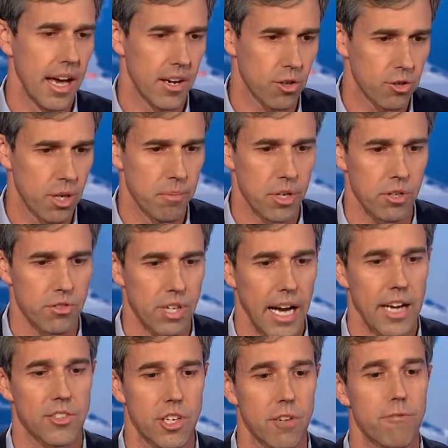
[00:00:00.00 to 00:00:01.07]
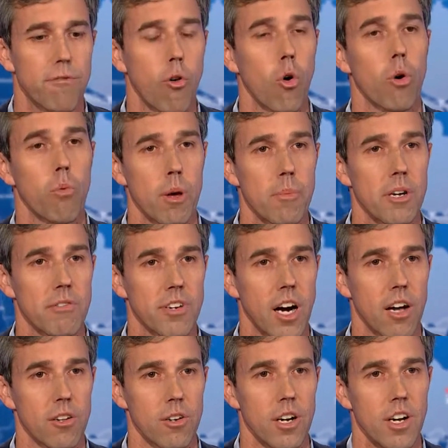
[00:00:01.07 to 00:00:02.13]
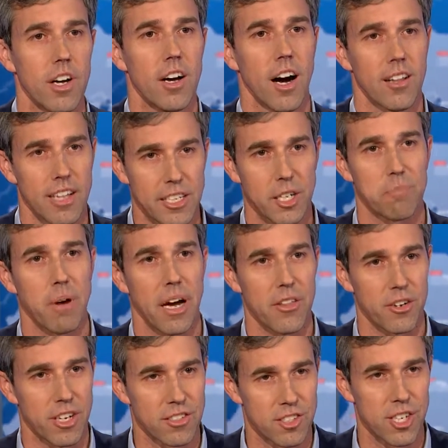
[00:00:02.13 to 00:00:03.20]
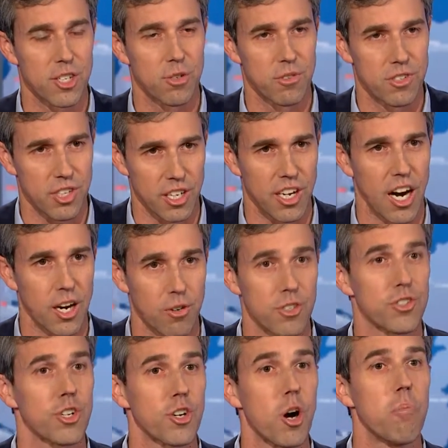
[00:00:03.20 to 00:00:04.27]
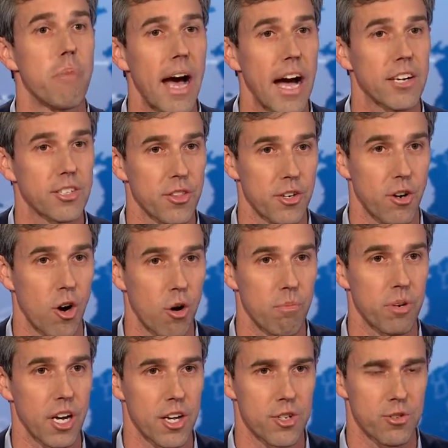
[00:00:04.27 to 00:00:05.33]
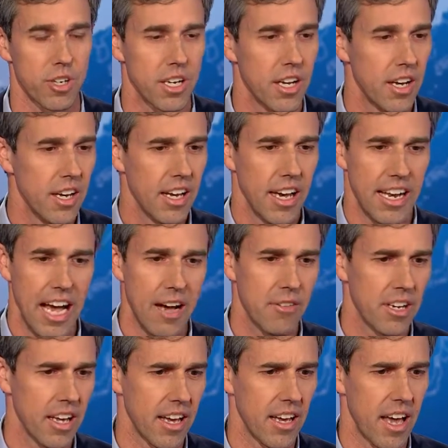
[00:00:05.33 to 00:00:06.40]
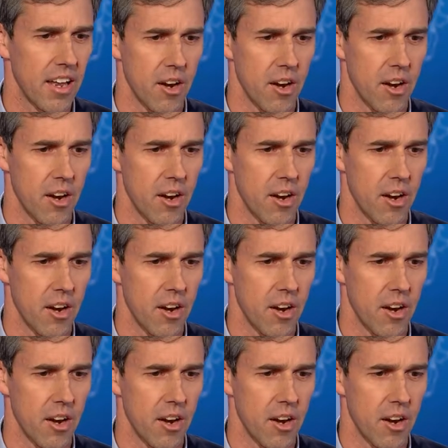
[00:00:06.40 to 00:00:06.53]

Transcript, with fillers: and criminals, asking four women of color elected by their constituents to Congress to go back to their home country and having a,